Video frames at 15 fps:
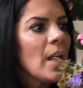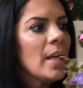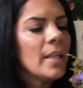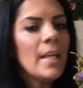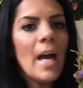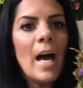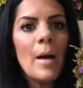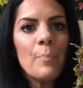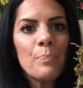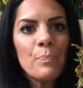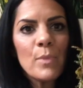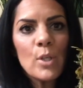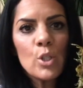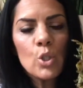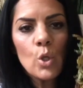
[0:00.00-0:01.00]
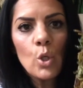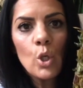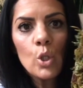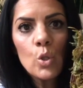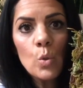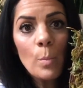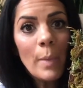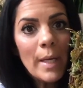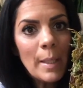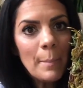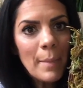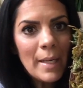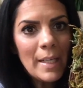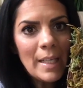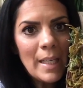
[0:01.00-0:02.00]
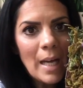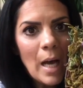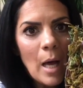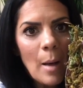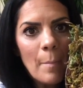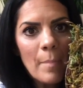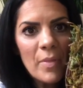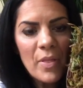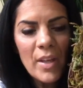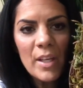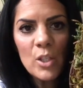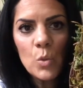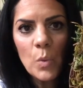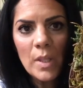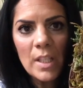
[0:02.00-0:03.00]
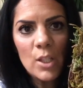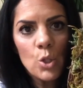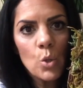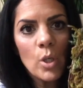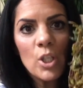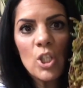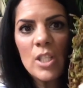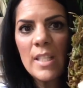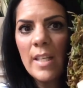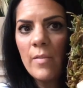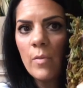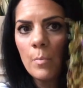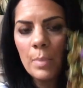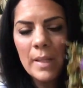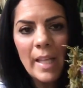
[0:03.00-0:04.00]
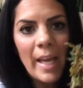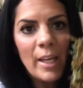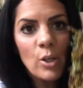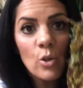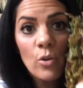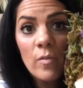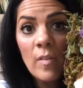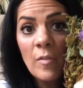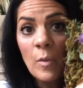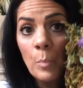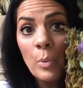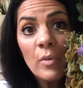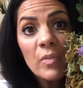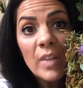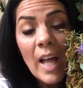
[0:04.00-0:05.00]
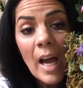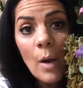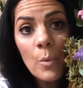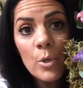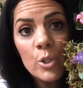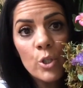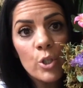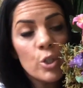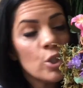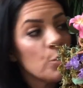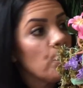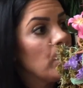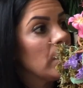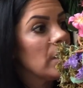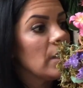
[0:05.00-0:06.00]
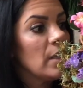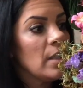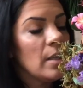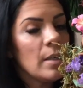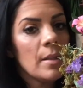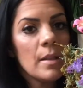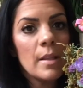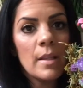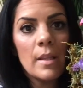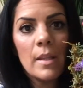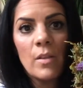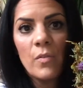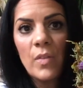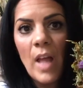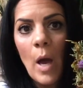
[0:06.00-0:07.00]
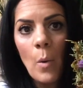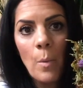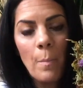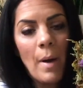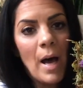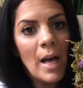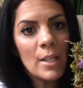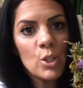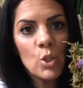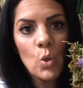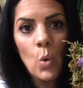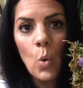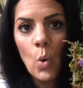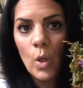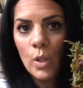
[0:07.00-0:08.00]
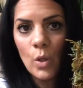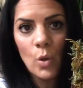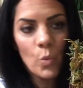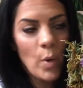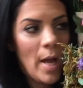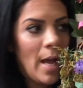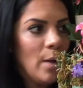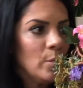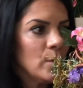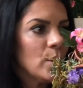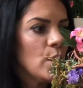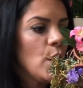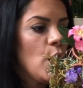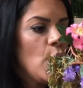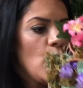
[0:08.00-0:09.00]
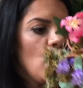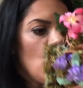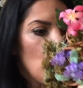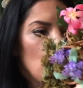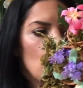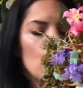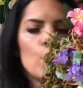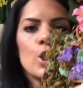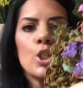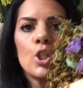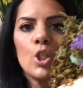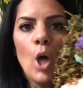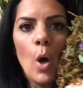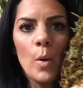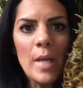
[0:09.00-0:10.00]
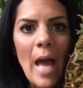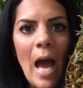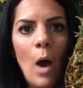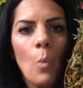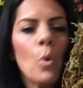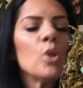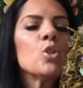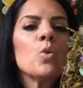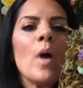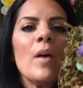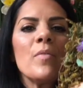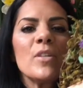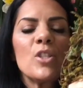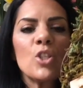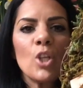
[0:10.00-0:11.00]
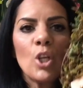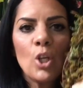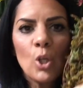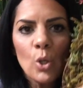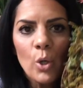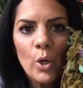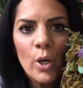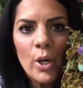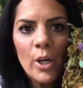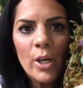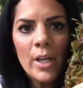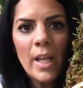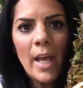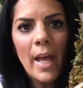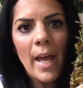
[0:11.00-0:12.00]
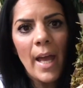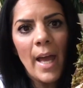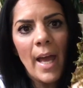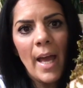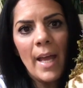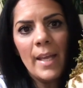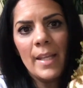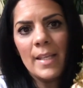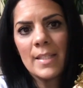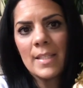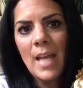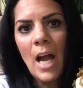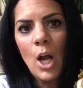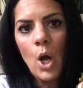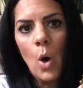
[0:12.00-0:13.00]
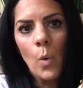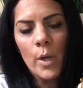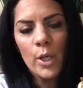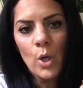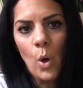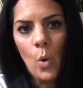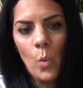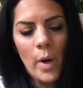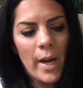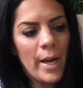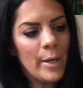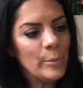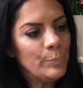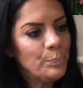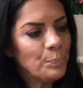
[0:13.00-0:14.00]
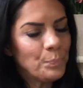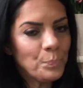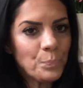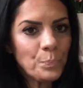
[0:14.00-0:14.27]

Yeah, so you could do many, many things with this. You could just leave them plain. You don't even have to put flowers. You could just put the flower pots all around. So now, once you have it secured and it's not going nowhere,